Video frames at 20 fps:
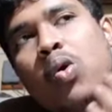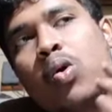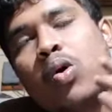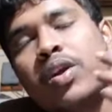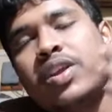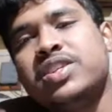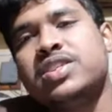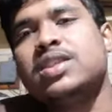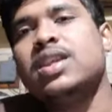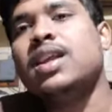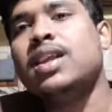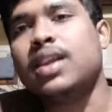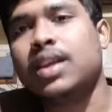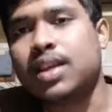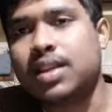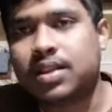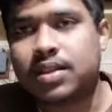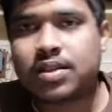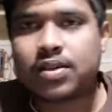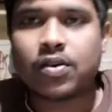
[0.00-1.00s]
original
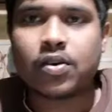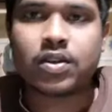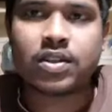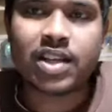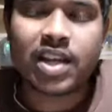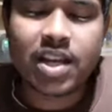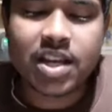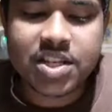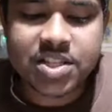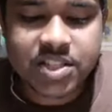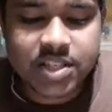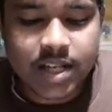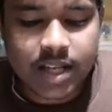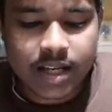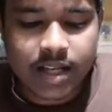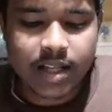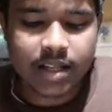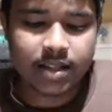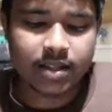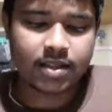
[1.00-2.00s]
length or the initial
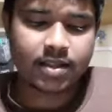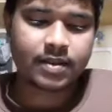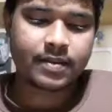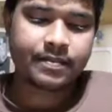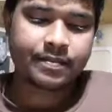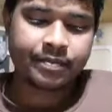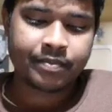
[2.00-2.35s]
length.